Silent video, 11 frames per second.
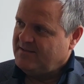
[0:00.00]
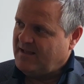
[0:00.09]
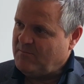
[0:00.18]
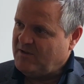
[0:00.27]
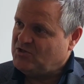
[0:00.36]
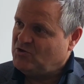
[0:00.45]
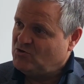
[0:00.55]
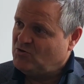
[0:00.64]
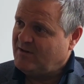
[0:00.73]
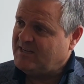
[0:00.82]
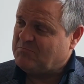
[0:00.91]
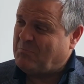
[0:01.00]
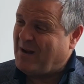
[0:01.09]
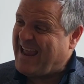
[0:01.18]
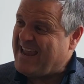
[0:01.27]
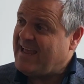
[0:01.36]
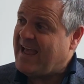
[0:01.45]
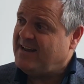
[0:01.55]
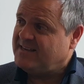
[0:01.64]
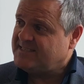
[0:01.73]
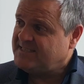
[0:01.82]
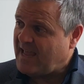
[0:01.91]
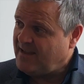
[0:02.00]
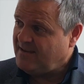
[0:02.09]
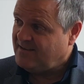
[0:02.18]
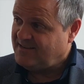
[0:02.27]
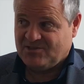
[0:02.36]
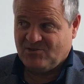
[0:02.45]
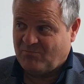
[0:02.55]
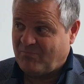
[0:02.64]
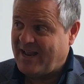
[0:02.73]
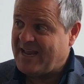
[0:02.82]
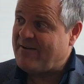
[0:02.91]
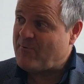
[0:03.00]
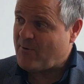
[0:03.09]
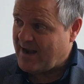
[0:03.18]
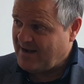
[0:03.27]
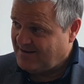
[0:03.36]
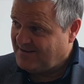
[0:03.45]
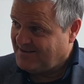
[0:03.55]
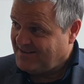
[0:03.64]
That means usually it's play and stay, is not play and run.